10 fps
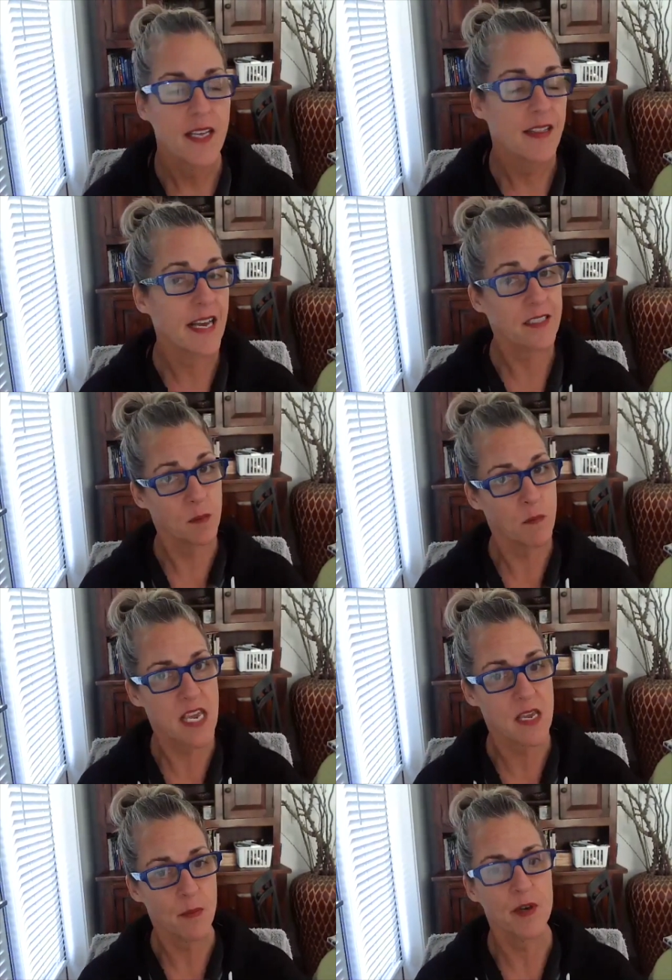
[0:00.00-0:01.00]
That's
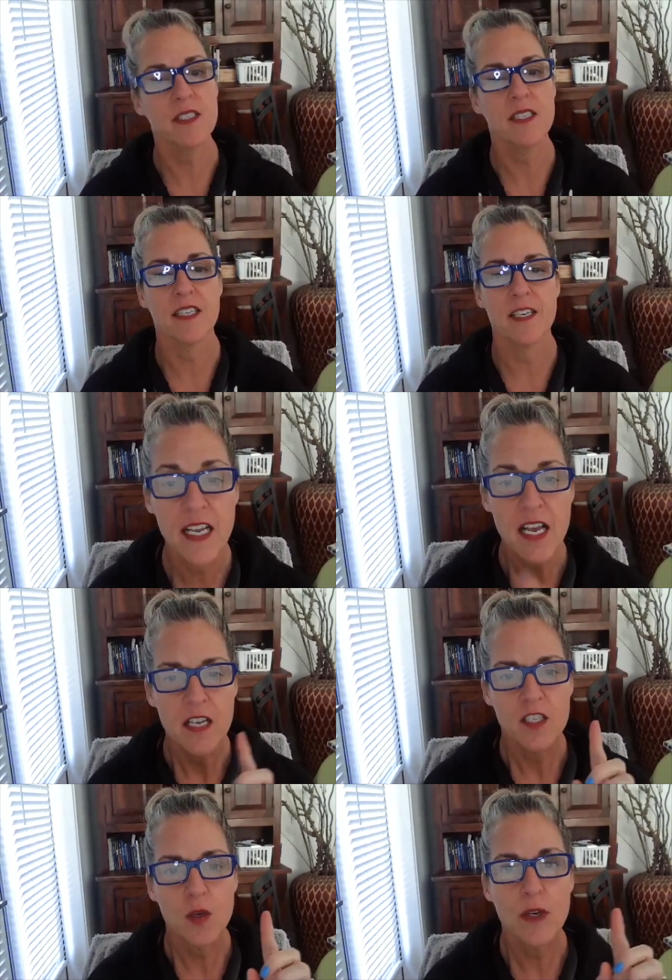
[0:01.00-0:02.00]
me personally.
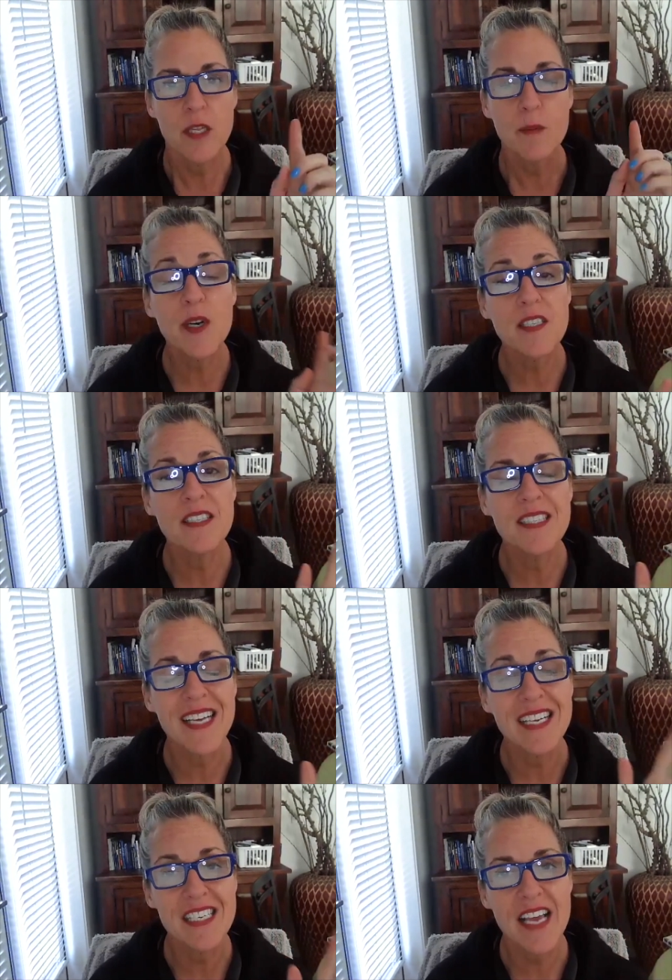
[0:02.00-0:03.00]
So when the person
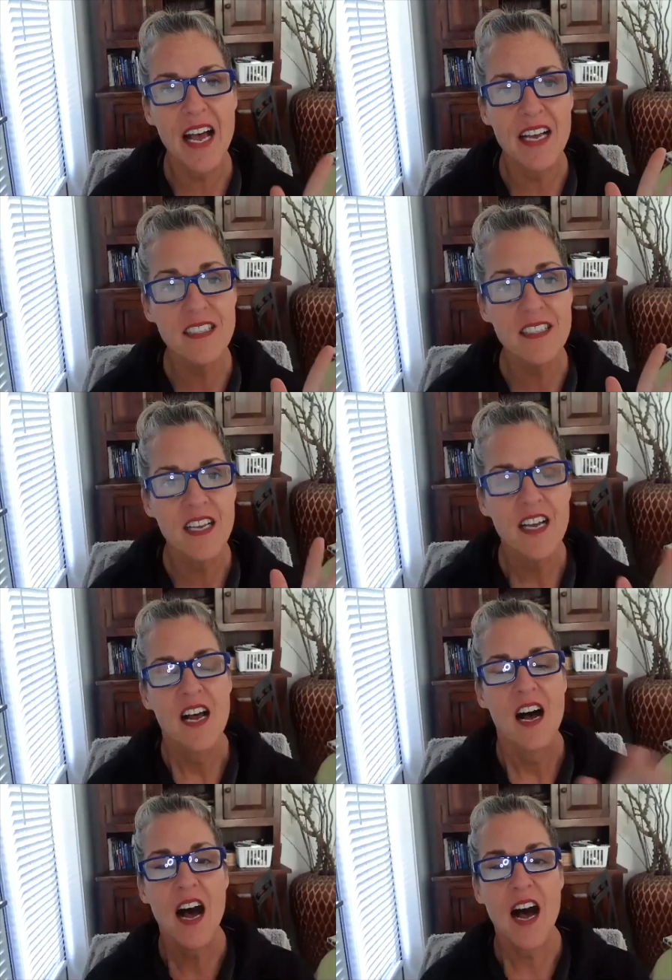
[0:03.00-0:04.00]
says yes,
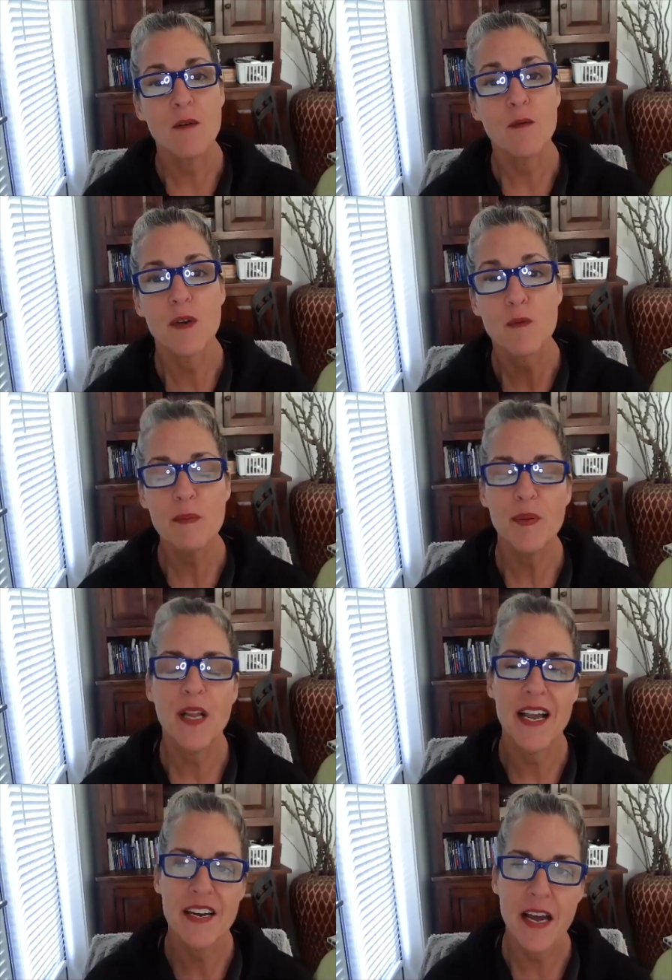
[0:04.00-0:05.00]
I would
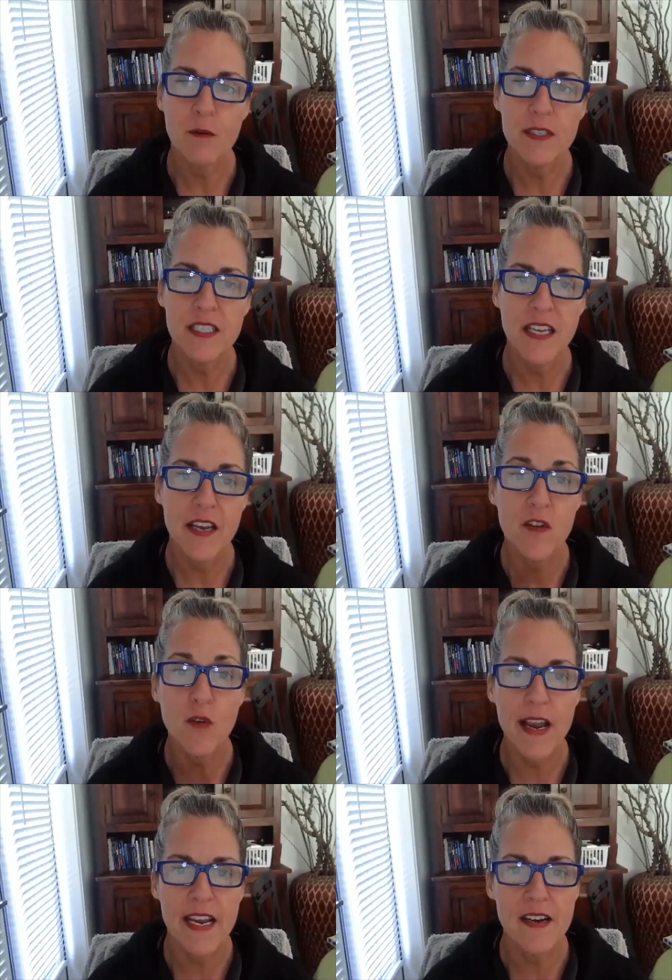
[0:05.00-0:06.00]
reply and I would say,
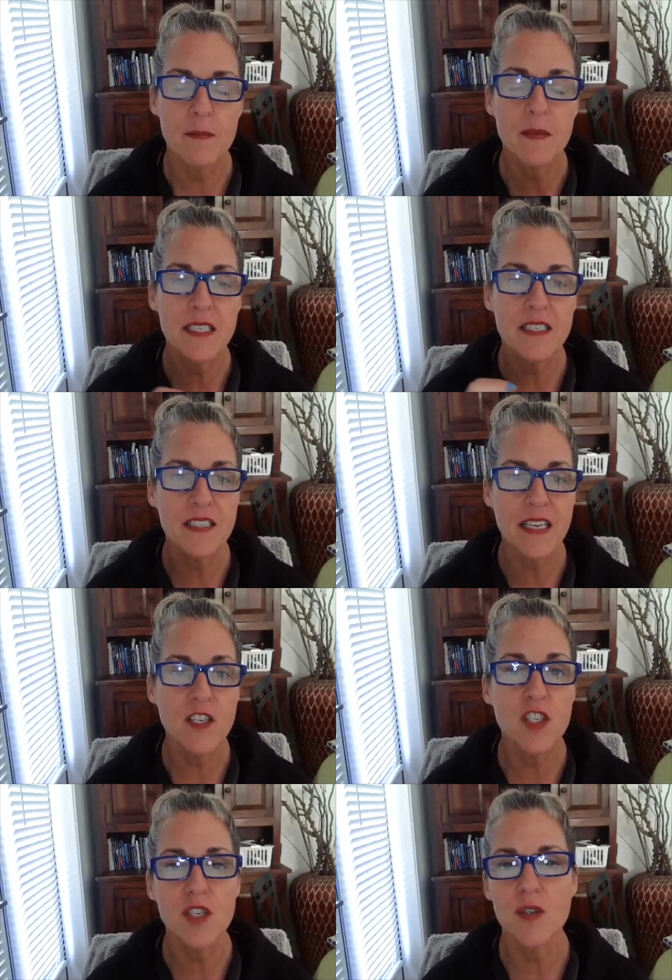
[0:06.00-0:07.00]
great, I'm going to
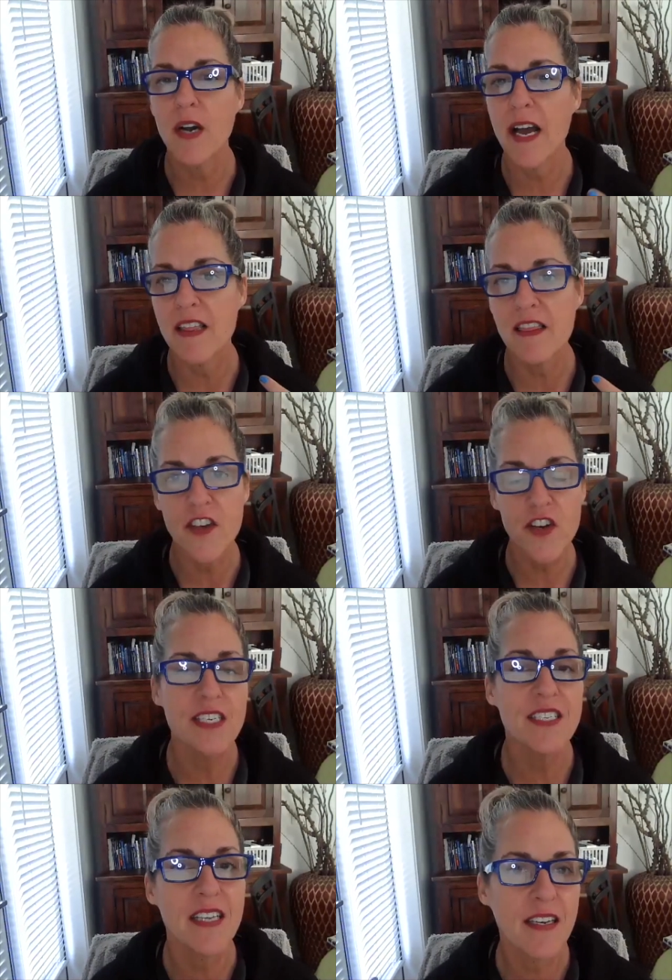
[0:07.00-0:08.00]
send you a
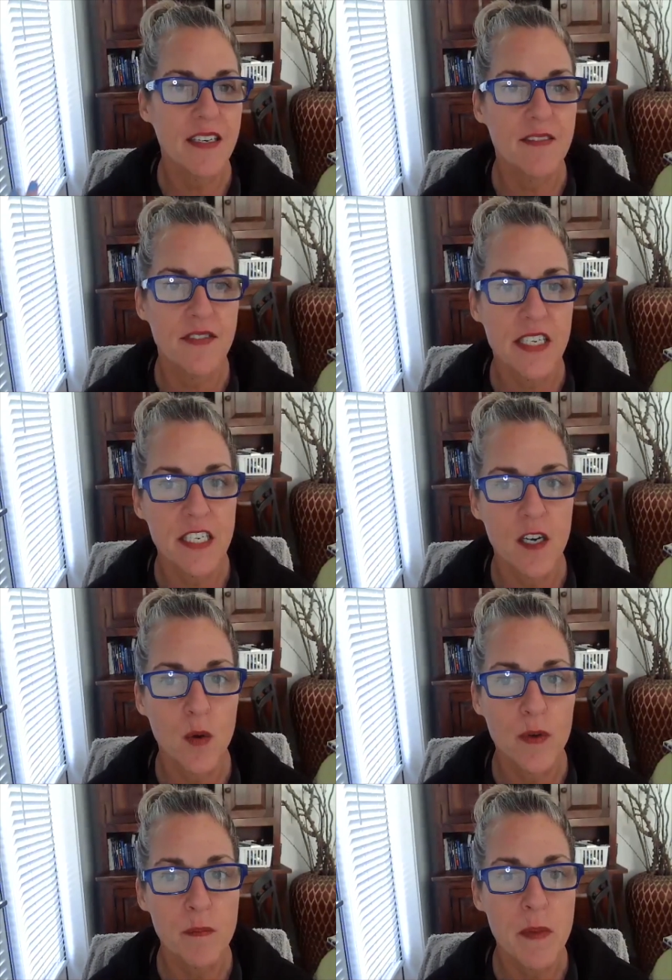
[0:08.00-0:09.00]
30-second video
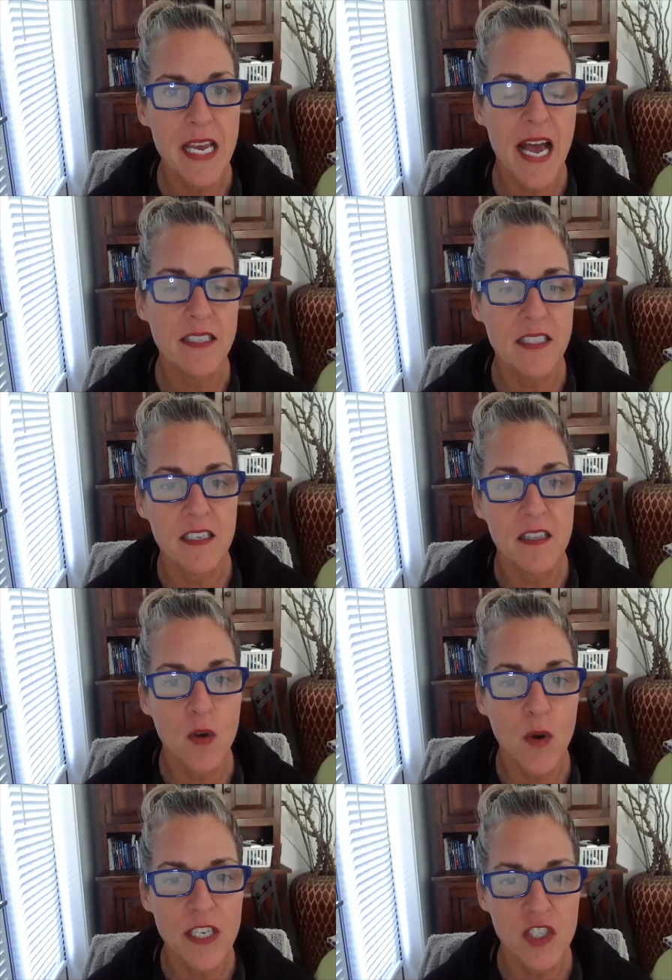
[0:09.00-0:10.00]
with me asking the
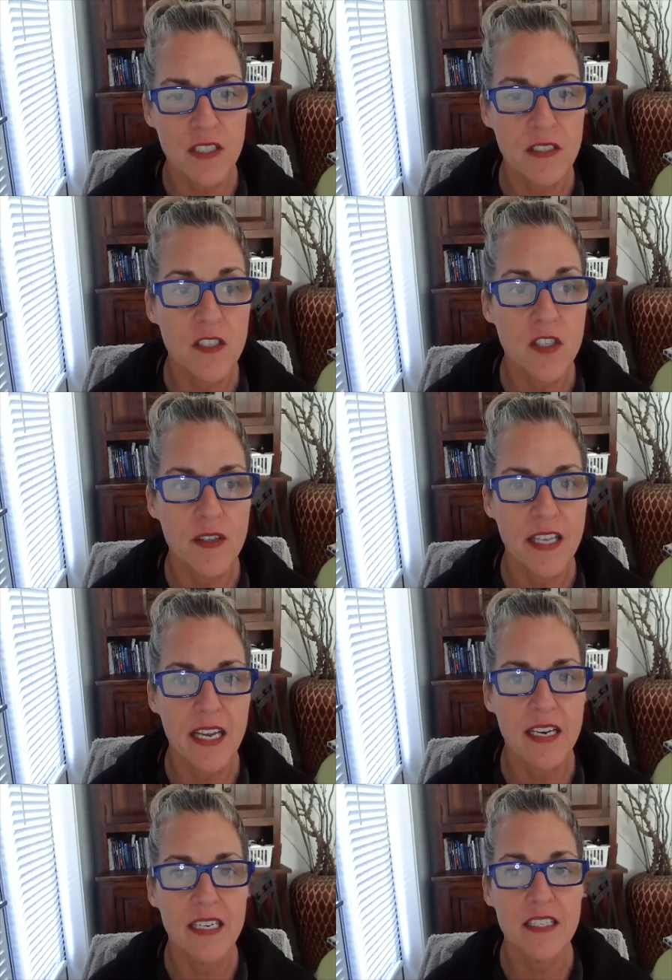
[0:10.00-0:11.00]
questions so that
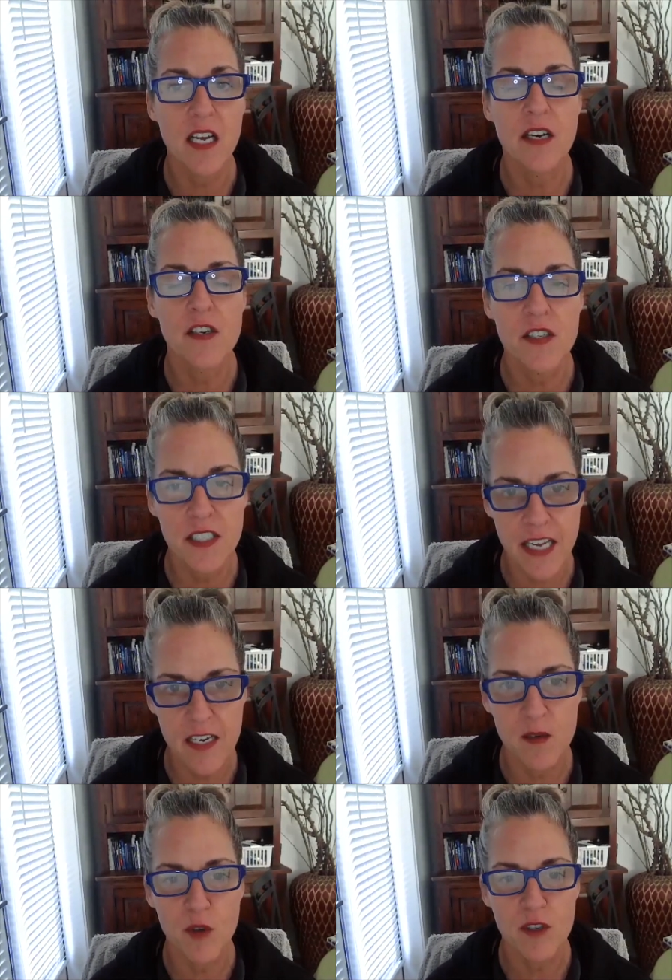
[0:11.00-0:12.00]
it's
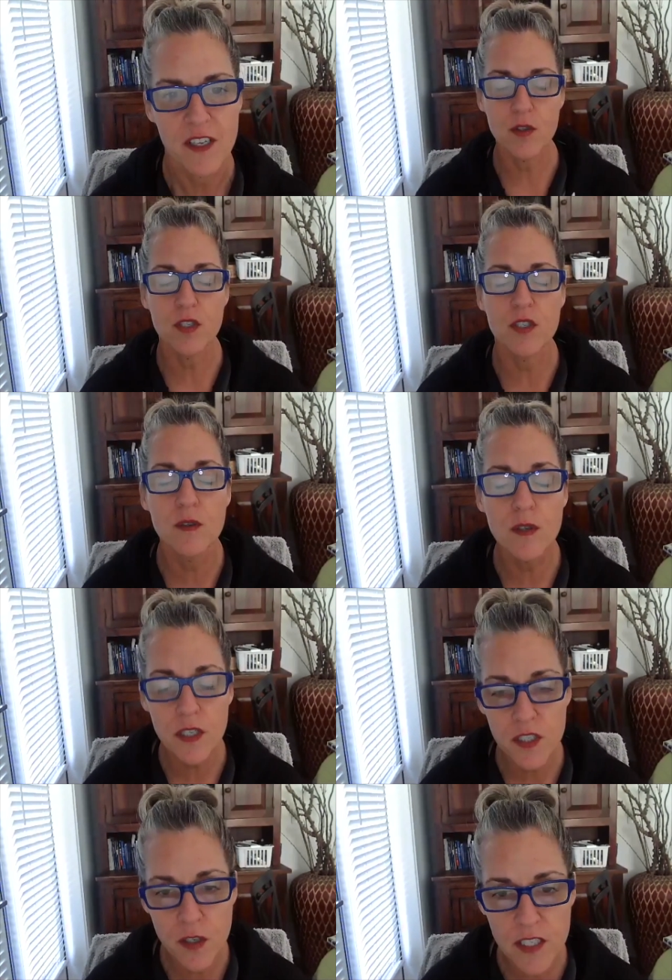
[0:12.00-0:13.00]
understandable. Do you
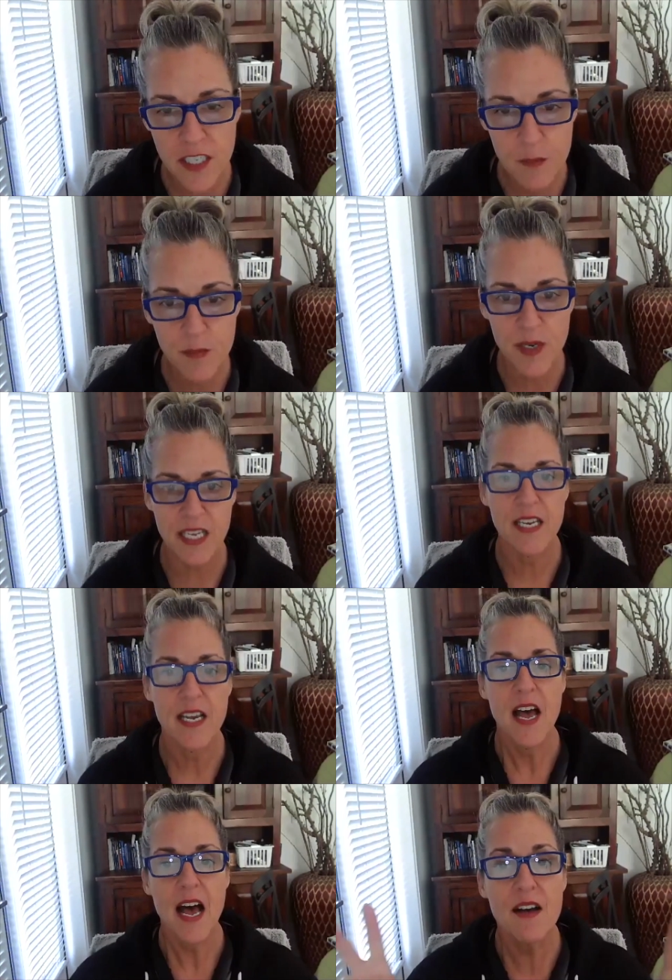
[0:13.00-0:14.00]
or your company
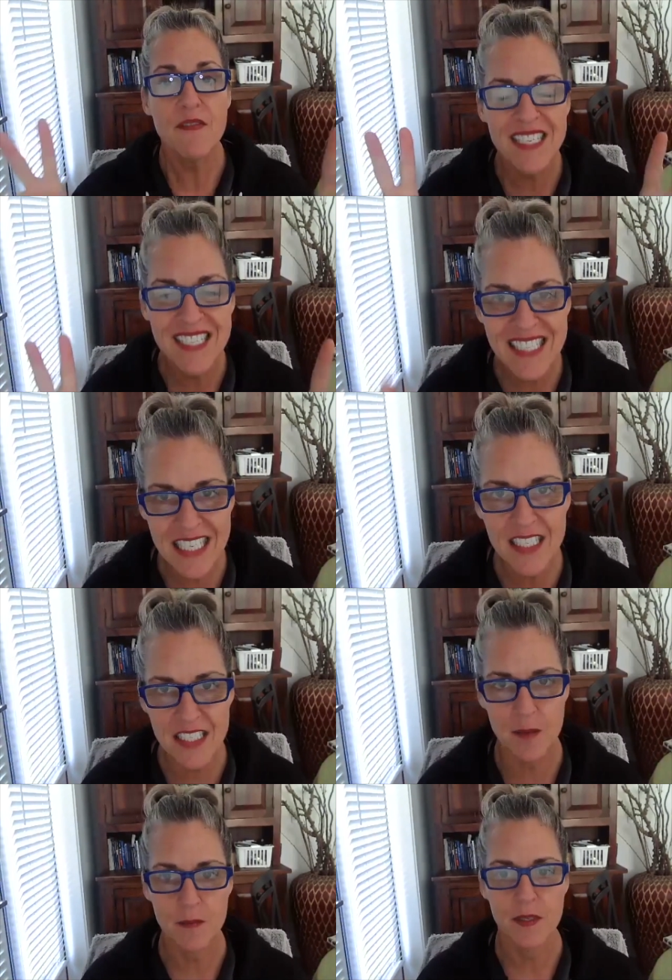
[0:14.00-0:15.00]
have a
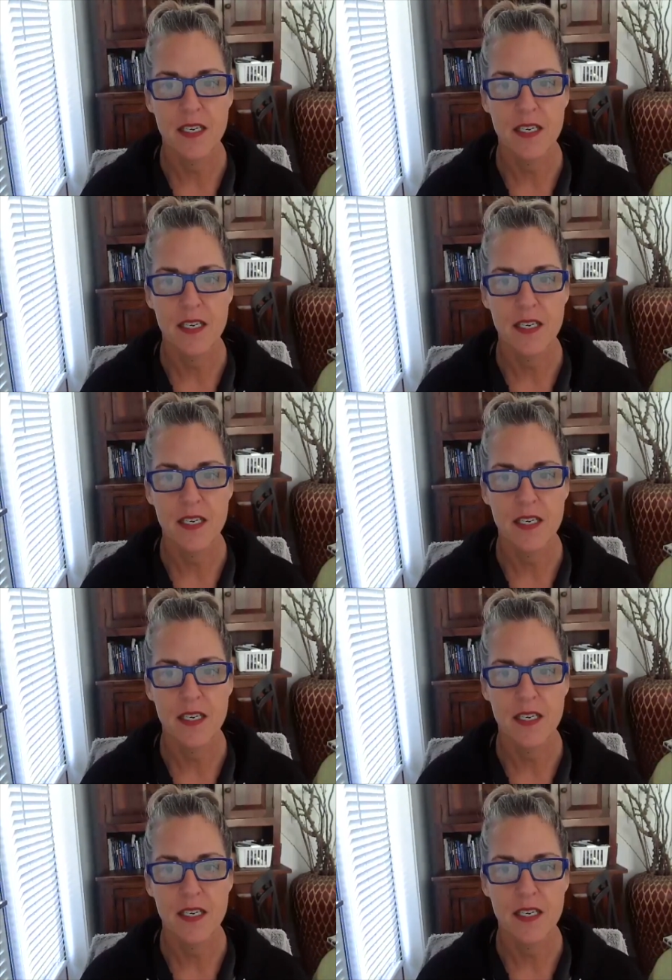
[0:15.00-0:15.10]
system